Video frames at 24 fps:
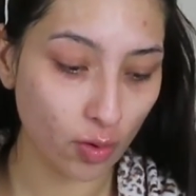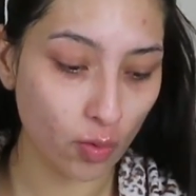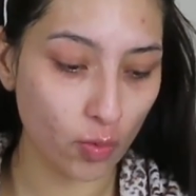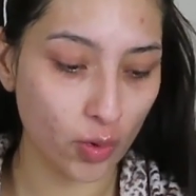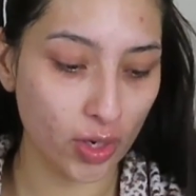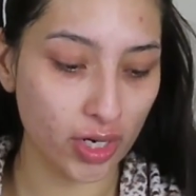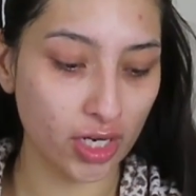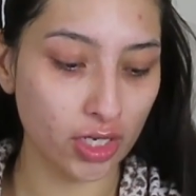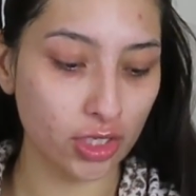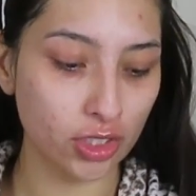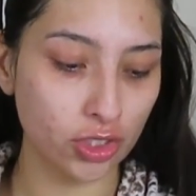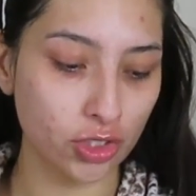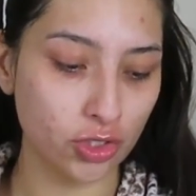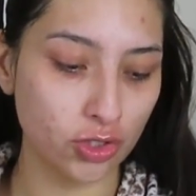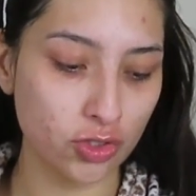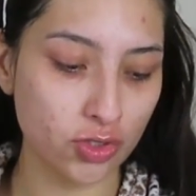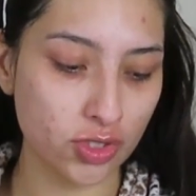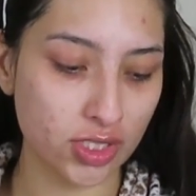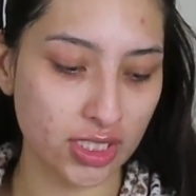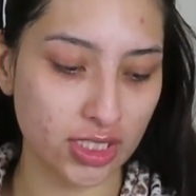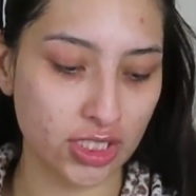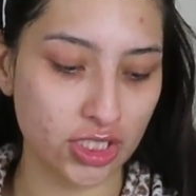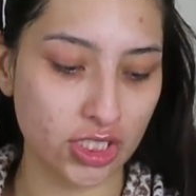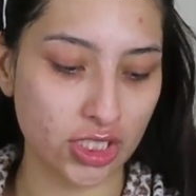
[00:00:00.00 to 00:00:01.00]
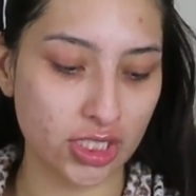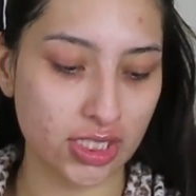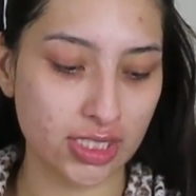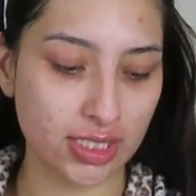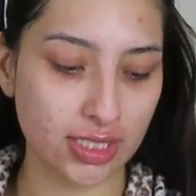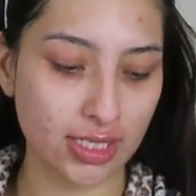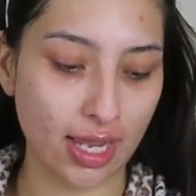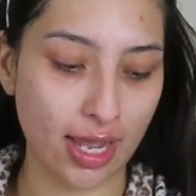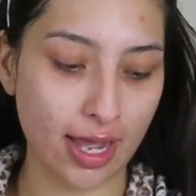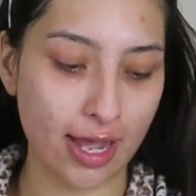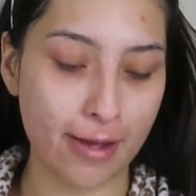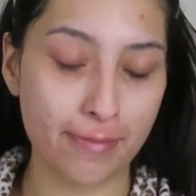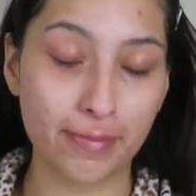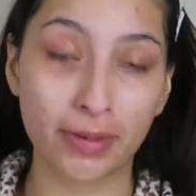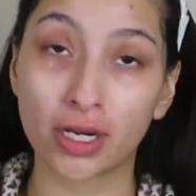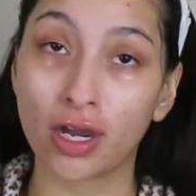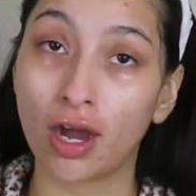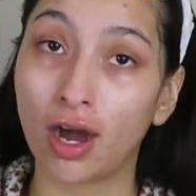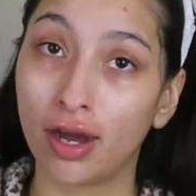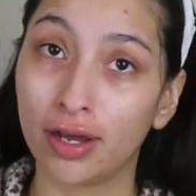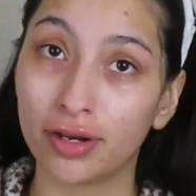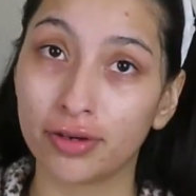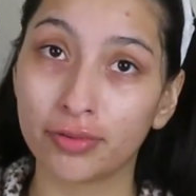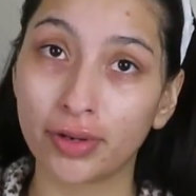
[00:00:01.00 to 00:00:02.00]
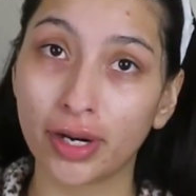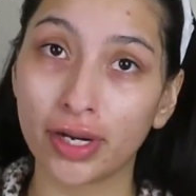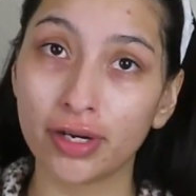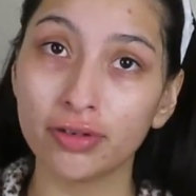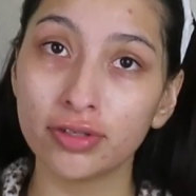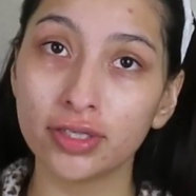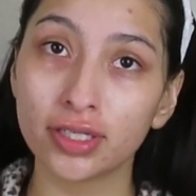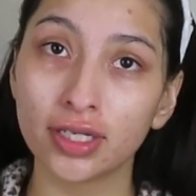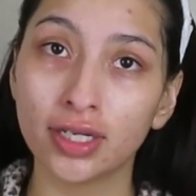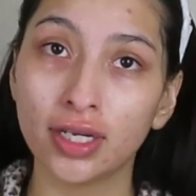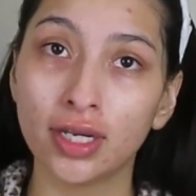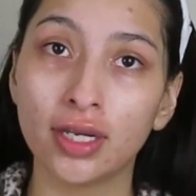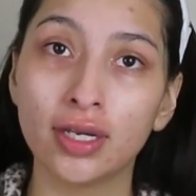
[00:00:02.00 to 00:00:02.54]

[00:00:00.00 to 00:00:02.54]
what I'll use is just a cotton round,